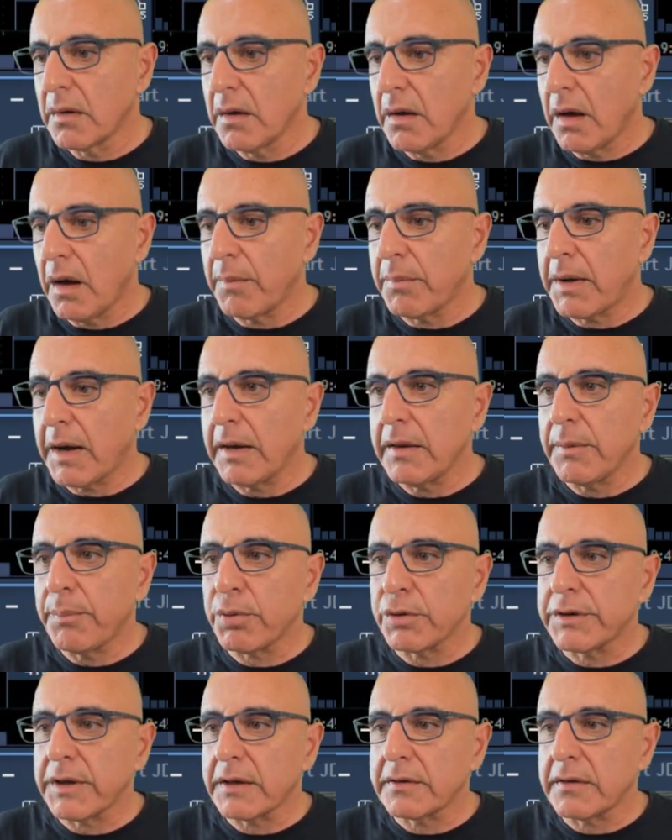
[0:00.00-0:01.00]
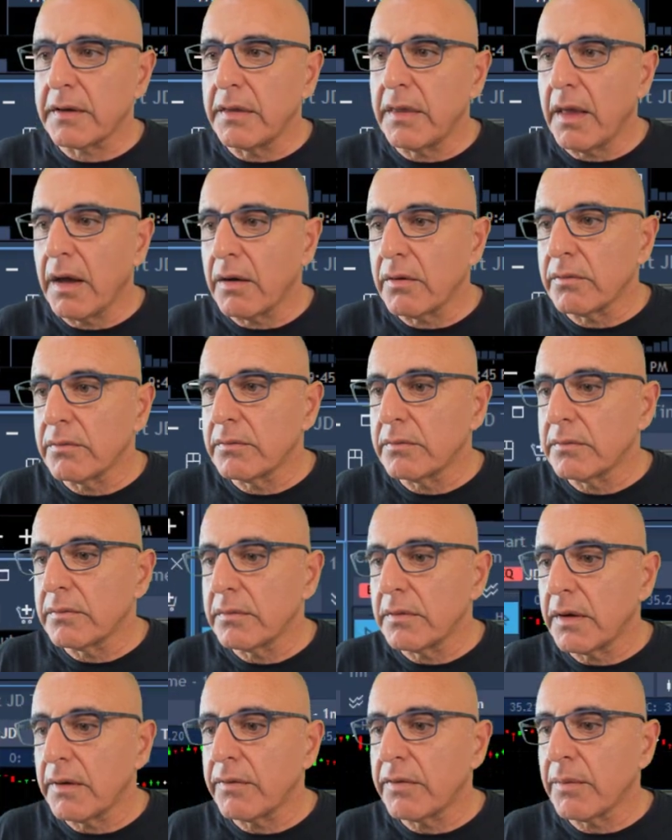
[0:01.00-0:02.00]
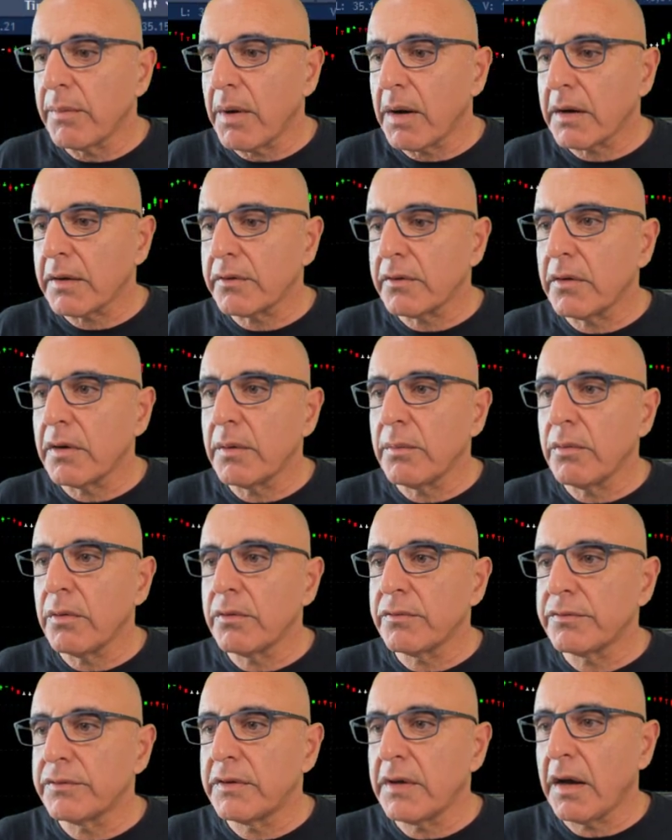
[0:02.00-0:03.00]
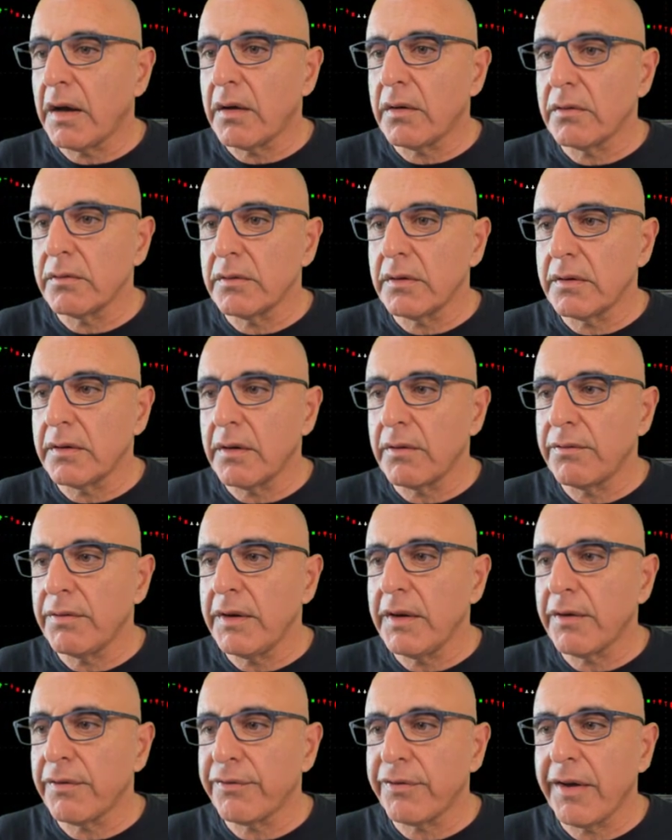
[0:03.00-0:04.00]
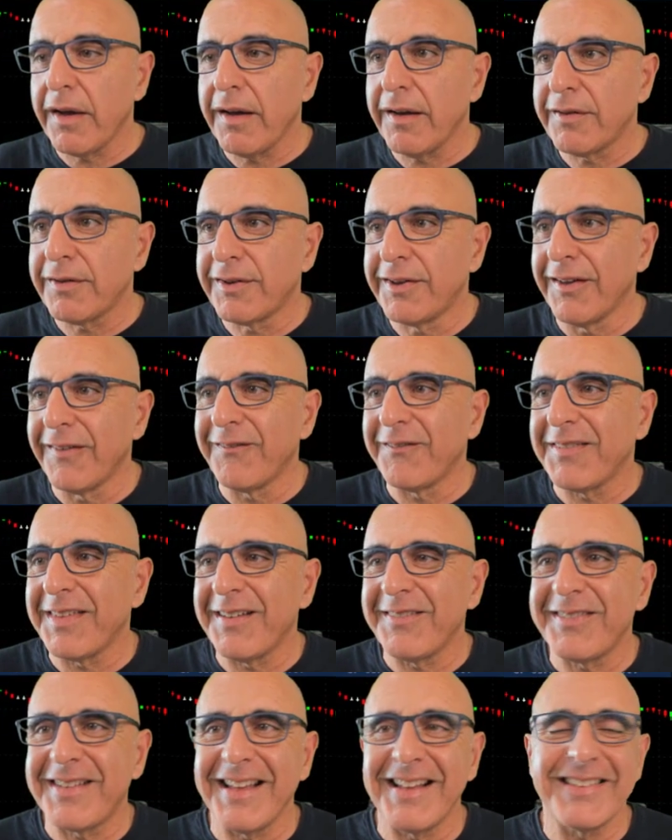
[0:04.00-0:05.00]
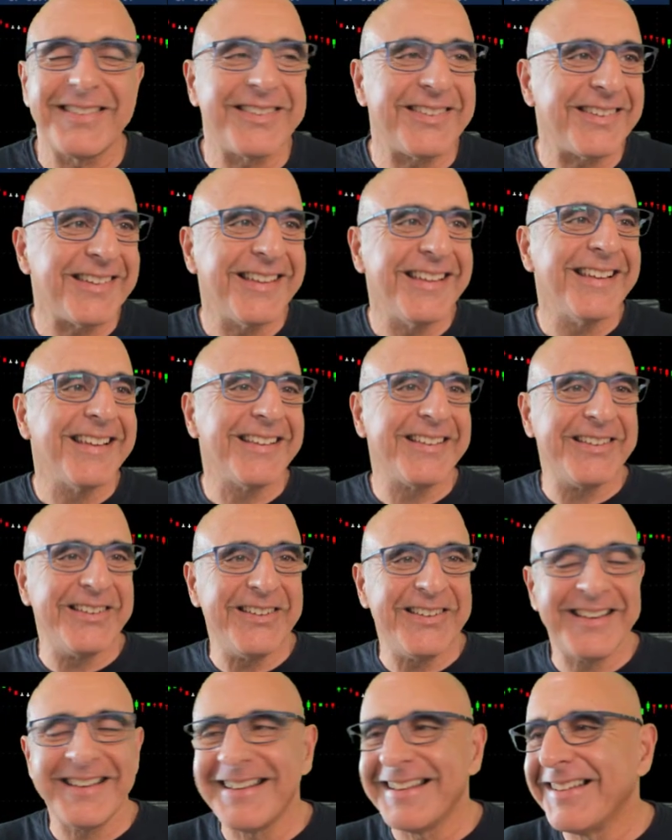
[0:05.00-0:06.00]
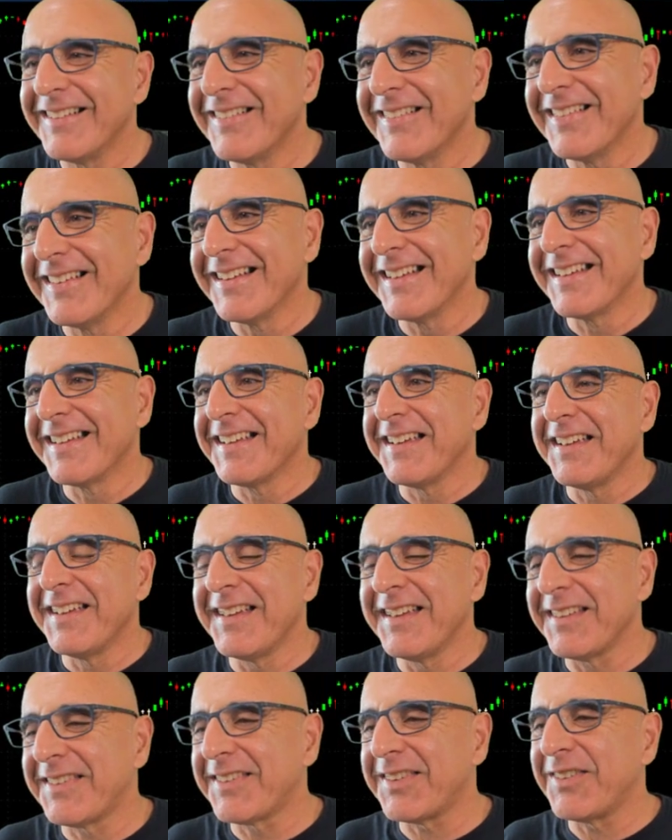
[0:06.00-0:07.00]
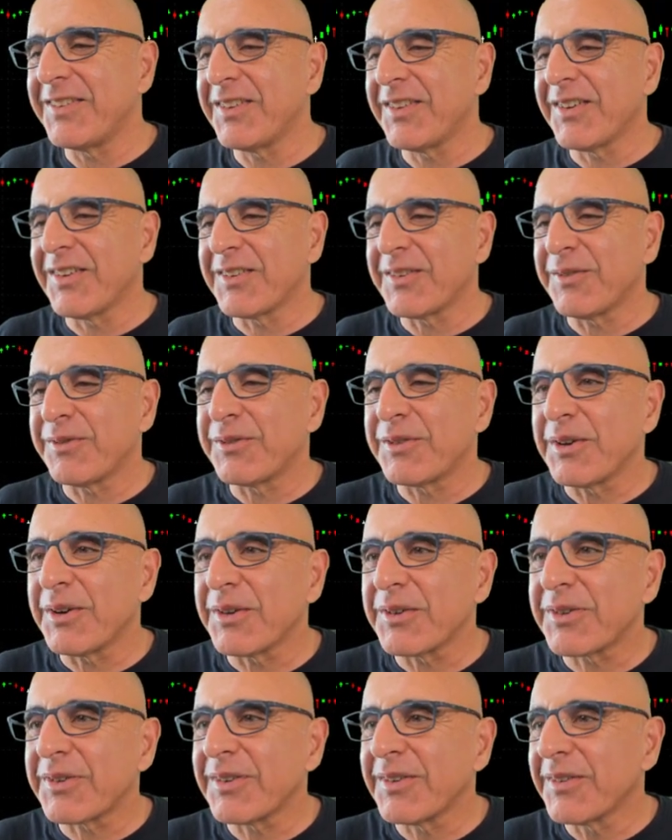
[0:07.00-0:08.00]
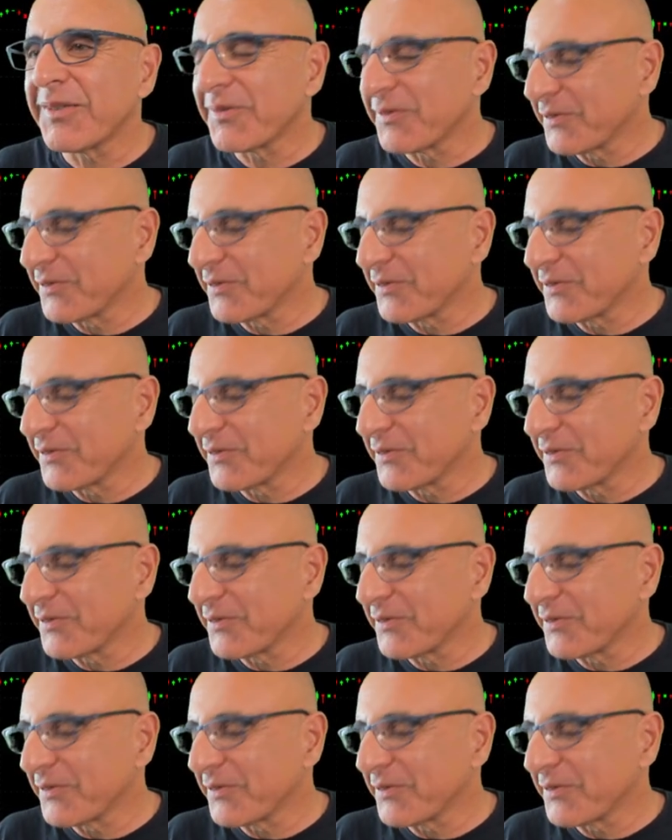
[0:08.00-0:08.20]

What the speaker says: I'm kind of protected now. If the market's going to move down and Nvidia fails, I've got Google. It's a joke, of course.